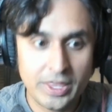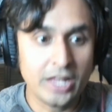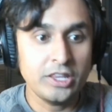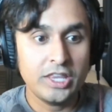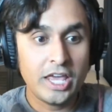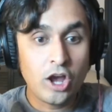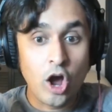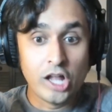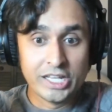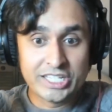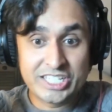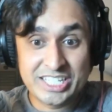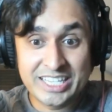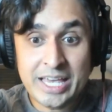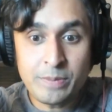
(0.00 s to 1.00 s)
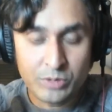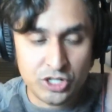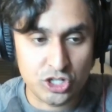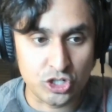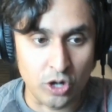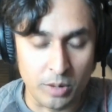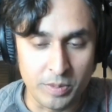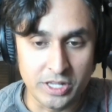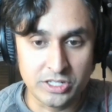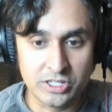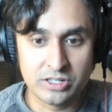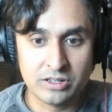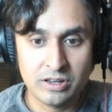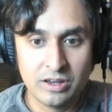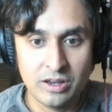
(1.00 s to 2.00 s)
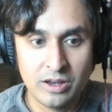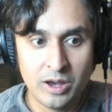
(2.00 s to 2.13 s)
That they call it sleep disturbance.